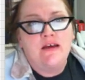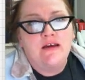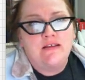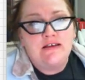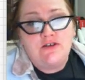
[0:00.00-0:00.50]

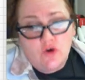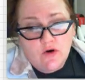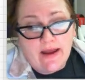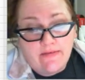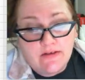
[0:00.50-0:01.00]
It's your
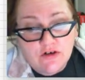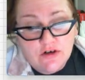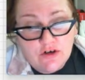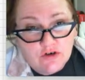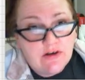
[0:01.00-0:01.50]
calendar
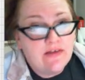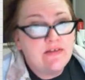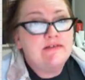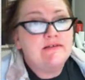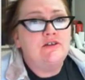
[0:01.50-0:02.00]
and your daily
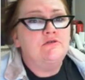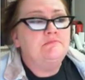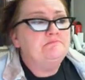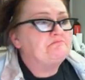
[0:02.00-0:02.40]
schedule.